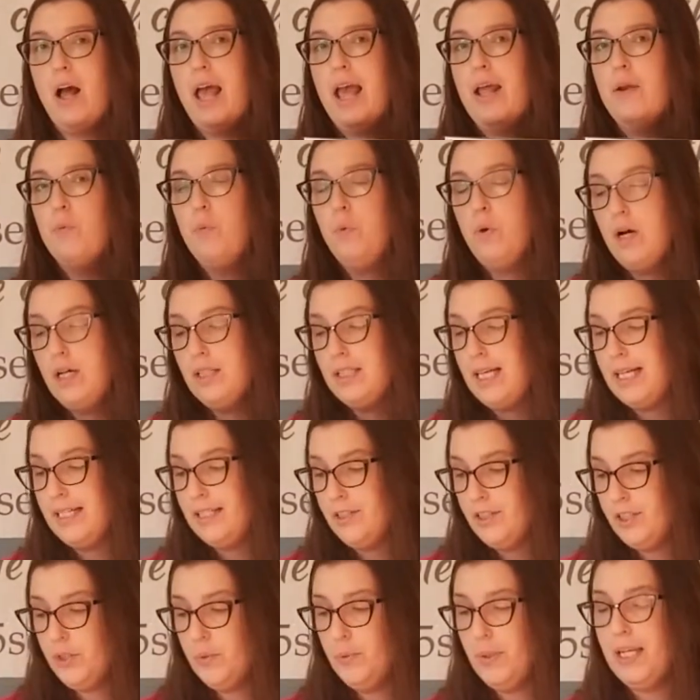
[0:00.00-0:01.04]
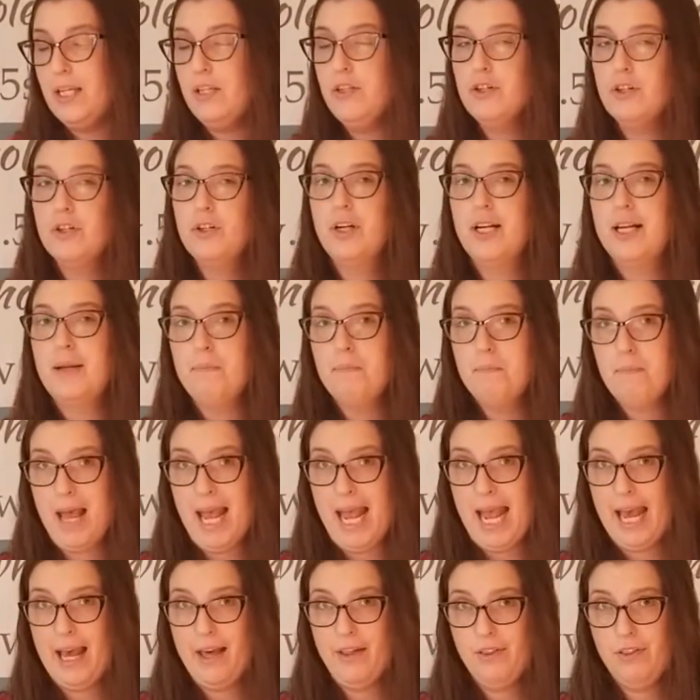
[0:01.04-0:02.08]
And while I do integrate
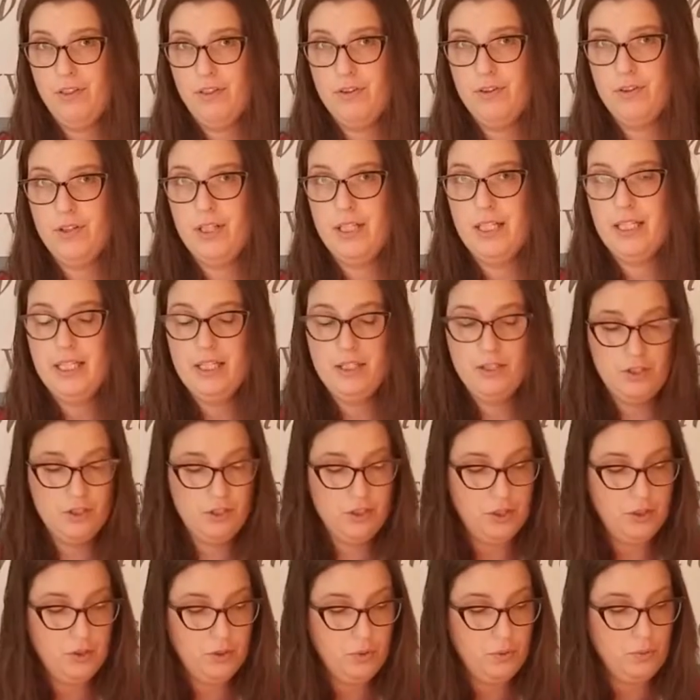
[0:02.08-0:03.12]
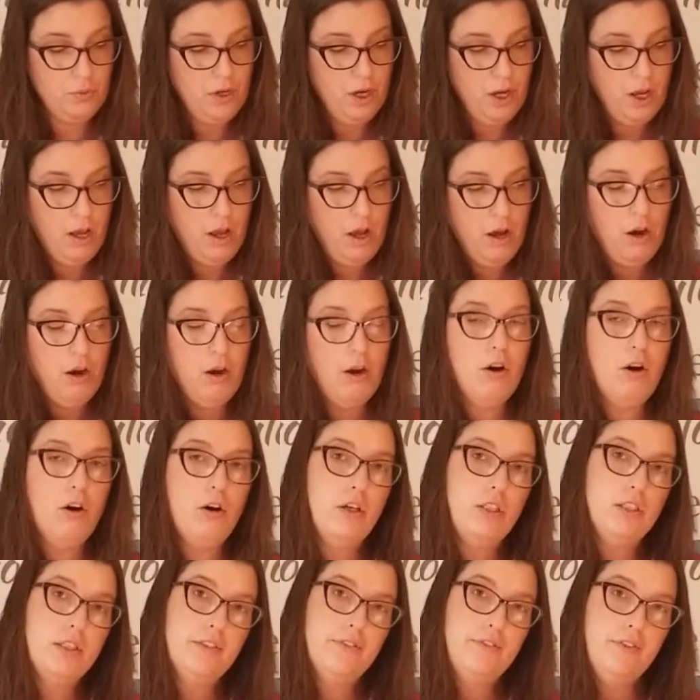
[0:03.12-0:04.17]
math into
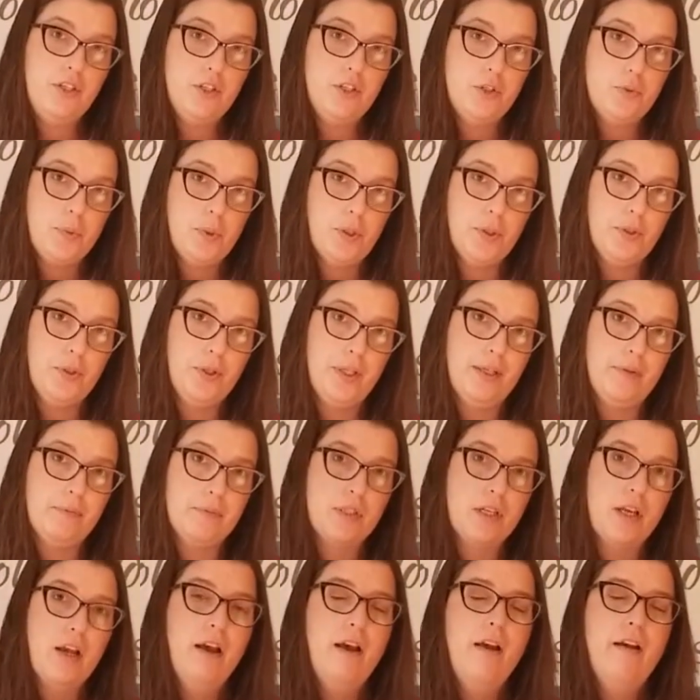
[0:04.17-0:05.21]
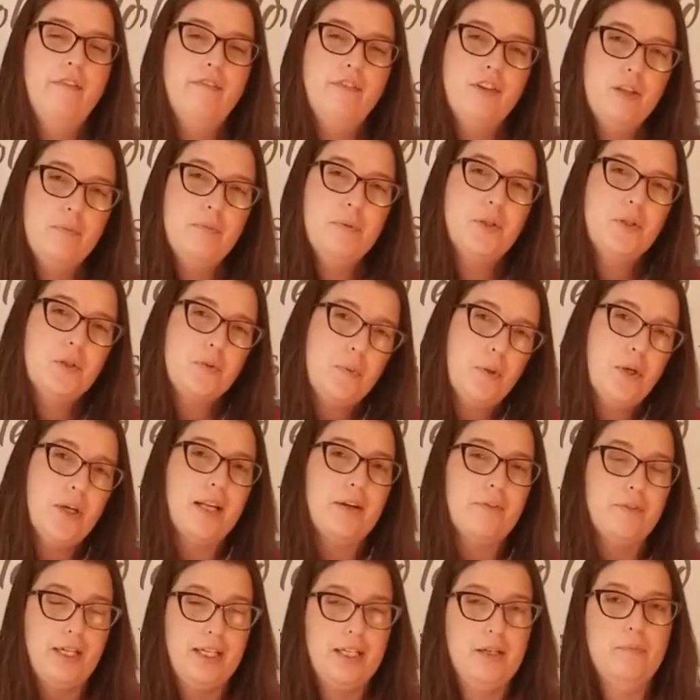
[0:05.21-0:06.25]
all of these programs, for the most part,
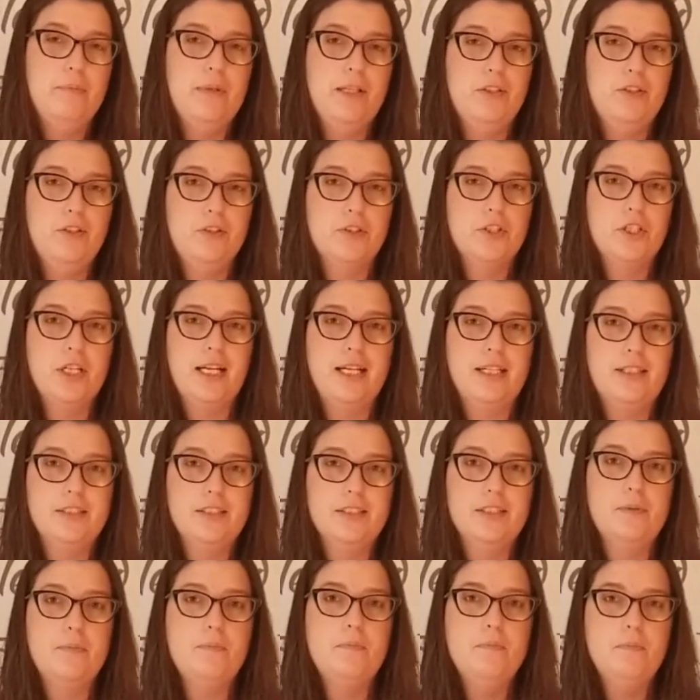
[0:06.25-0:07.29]
I recommend your child